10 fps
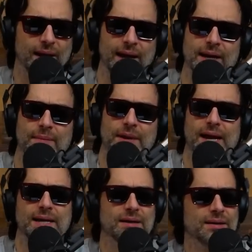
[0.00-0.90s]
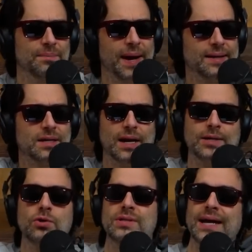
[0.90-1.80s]
and i'm like man
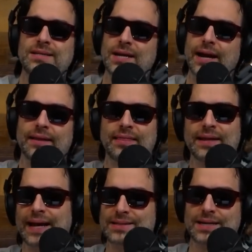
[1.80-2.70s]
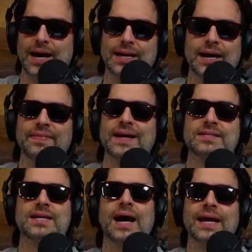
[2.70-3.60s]
you that's the kind of thing that's the kind of guy
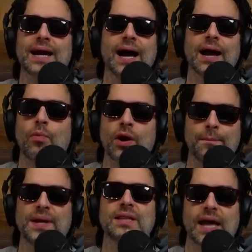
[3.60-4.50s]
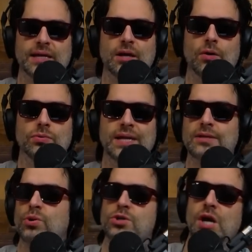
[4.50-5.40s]
that's the kind of guy i want to be like though
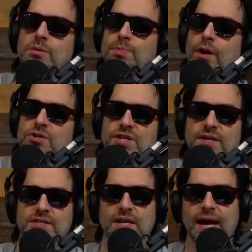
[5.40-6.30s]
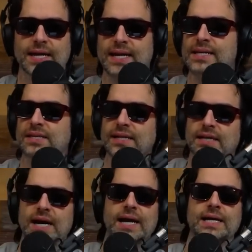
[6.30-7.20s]
that's what james marsden is like he's like
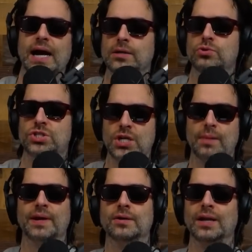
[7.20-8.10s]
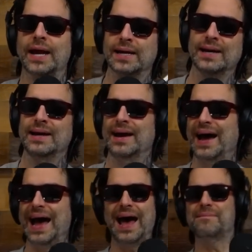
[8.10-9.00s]
the kind of guy you see him and you're like
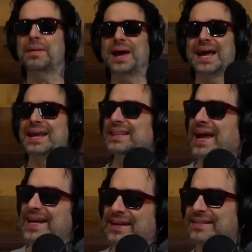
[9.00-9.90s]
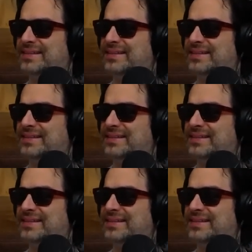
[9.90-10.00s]
ah maybe i gotta like